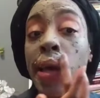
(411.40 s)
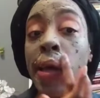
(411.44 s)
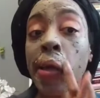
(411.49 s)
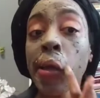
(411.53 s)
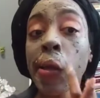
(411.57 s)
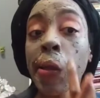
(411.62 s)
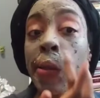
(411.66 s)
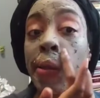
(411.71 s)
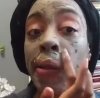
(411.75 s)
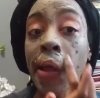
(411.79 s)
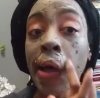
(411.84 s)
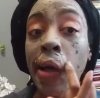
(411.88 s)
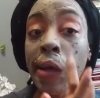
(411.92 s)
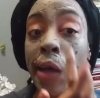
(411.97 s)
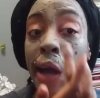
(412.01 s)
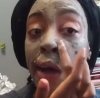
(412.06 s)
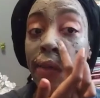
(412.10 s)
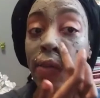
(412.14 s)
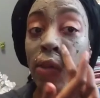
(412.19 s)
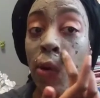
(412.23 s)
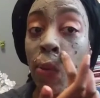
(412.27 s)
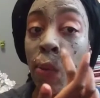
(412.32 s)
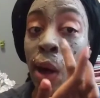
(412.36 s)
Then like
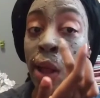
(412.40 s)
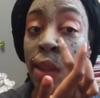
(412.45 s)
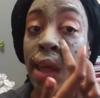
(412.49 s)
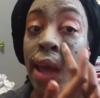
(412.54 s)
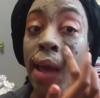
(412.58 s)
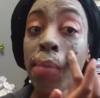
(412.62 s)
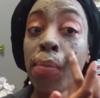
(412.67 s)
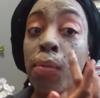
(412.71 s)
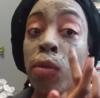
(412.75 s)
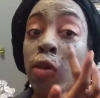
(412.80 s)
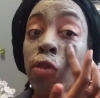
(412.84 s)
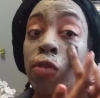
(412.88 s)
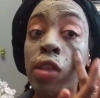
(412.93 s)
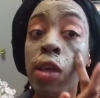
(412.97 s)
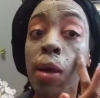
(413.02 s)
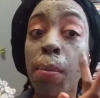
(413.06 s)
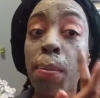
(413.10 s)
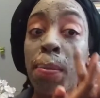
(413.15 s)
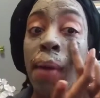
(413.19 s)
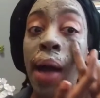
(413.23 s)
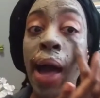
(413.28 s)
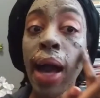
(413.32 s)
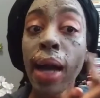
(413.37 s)
after a while they had moved
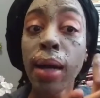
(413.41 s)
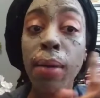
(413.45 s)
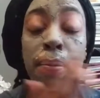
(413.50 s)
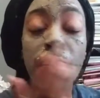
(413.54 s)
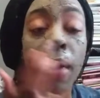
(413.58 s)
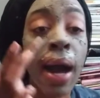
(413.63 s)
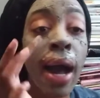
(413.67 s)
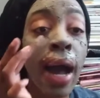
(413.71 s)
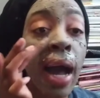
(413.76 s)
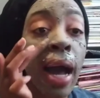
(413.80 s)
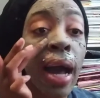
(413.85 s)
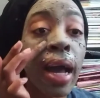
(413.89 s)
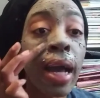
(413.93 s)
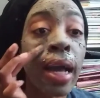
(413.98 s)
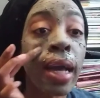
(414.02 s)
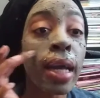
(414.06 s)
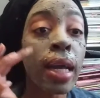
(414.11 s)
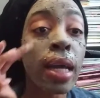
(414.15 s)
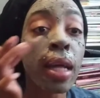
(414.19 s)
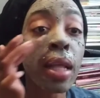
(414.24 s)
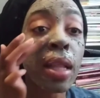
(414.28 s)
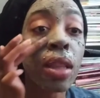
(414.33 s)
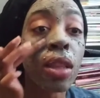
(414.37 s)
it back
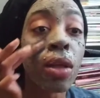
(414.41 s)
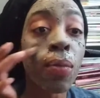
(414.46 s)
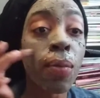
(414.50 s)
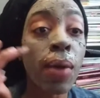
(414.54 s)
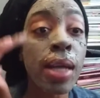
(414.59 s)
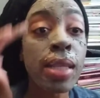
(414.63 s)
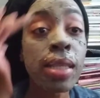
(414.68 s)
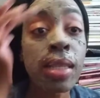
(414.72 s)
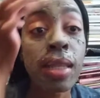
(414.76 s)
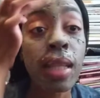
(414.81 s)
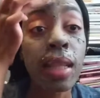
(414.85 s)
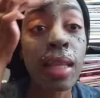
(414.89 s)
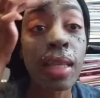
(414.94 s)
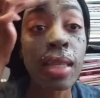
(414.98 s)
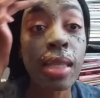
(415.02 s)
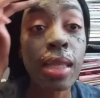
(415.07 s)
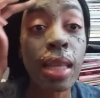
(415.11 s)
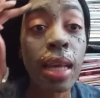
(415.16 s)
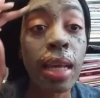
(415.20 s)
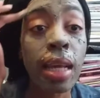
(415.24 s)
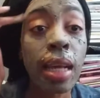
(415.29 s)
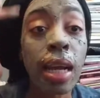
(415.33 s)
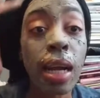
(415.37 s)
by the rest of the
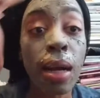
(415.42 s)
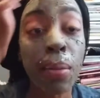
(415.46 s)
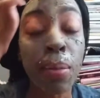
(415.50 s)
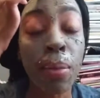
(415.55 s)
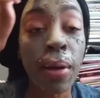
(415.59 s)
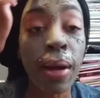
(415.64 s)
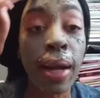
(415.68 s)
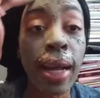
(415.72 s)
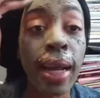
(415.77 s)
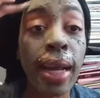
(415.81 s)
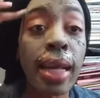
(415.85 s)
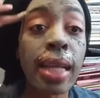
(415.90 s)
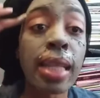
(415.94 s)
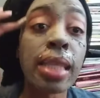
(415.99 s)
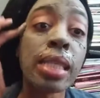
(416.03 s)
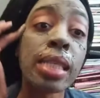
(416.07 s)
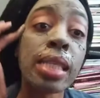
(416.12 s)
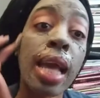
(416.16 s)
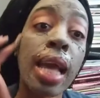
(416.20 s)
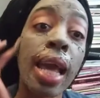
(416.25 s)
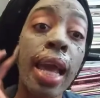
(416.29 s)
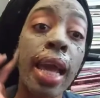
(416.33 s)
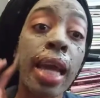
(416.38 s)
skincare
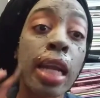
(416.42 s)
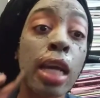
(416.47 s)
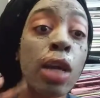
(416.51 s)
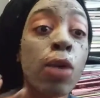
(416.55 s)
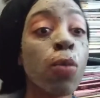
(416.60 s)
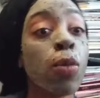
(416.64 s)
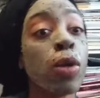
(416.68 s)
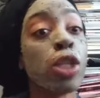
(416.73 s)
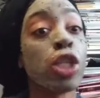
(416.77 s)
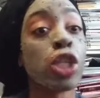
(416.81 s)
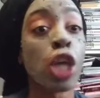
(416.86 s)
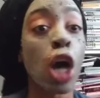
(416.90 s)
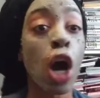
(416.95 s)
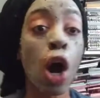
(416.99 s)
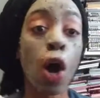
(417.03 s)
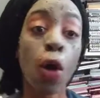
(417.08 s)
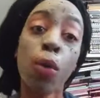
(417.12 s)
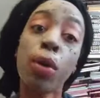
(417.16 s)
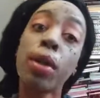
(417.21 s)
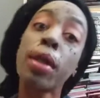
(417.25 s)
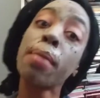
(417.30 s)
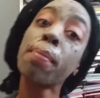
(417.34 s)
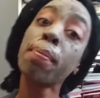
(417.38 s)
brands, and it was
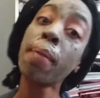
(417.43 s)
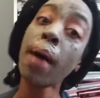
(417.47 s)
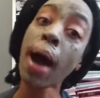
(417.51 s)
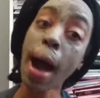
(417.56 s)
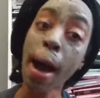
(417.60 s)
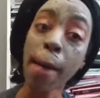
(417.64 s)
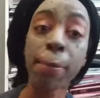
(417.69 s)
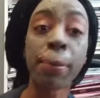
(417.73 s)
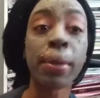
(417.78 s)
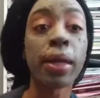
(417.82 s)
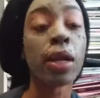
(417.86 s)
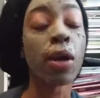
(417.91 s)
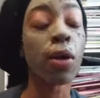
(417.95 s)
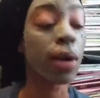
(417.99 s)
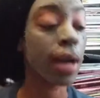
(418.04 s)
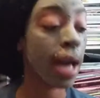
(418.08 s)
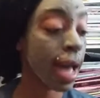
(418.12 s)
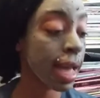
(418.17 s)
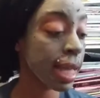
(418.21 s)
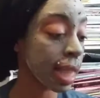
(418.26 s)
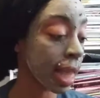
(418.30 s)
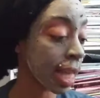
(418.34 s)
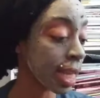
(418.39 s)
on and popping.
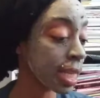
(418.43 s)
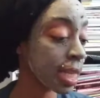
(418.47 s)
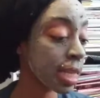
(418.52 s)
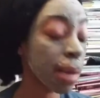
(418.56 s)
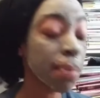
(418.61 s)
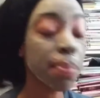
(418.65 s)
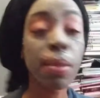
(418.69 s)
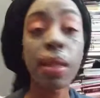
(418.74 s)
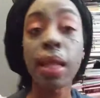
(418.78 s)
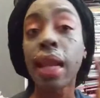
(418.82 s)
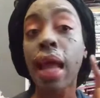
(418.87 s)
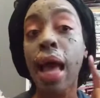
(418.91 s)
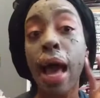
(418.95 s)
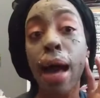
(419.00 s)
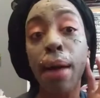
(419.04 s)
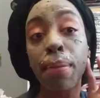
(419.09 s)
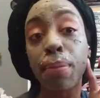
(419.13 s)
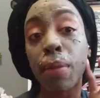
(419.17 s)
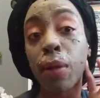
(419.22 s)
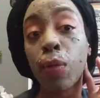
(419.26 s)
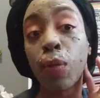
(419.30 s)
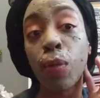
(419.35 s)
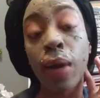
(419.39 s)
Okay, like something
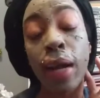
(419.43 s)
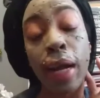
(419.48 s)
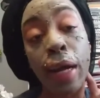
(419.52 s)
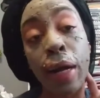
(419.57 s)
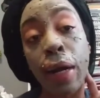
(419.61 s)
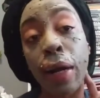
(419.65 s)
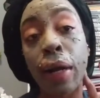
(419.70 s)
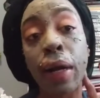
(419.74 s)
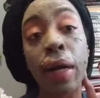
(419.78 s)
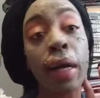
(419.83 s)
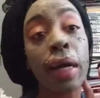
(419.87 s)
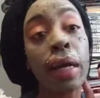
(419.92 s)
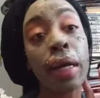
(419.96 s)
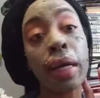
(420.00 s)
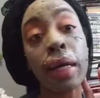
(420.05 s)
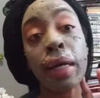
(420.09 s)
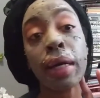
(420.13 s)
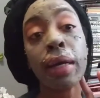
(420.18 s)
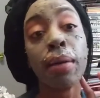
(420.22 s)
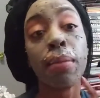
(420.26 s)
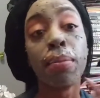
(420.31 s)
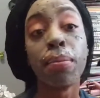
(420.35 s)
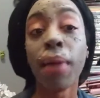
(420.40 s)
happened where
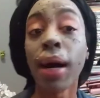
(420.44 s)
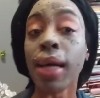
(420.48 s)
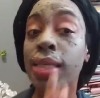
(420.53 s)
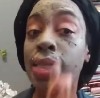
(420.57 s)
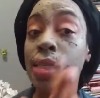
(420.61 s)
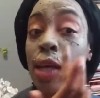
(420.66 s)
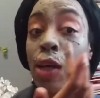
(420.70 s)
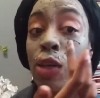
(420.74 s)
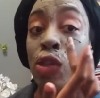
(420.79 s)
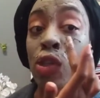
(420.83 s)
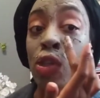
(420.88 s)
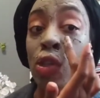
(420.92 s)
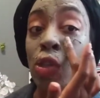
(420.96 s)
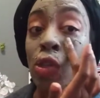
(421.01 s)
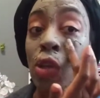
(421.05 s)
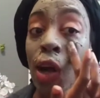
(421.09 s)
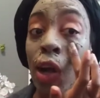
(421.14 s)
my sales just